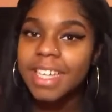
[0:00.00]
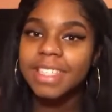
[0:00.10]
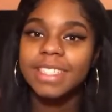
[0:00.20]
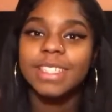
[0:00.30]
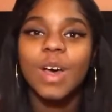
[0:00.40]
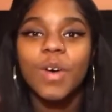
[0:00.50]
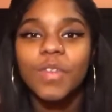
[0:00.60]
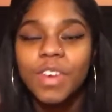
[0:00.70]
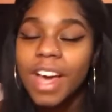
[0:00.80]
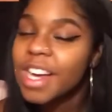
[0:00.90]
So
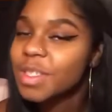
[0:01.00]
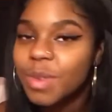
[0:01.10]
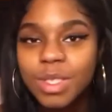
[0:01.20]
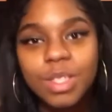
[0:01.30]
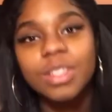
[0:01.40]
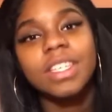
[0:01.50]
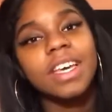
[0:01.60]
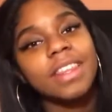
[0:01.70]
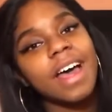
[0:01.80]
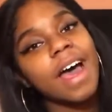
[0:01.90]
if you guys want to
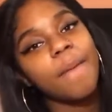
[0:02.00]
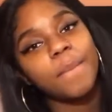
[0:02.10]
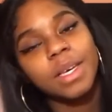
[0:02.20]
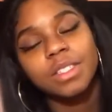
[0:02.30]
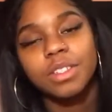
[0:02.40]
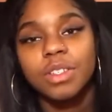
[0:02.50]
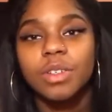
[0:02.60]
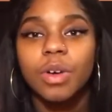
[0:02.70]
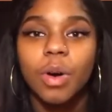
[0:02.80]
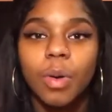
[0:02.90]
see that, make sure you
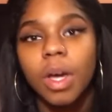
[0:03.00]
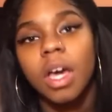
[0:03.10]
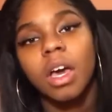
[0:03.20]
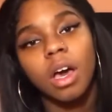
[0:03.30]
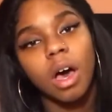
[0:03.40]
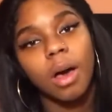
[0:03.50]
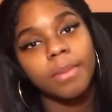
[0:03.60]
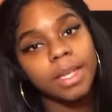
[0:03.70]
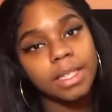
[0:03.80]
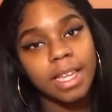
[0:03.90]
go
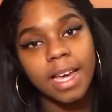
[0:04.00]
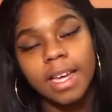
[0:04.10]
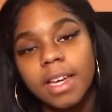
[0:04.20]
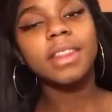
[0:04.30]
comment that.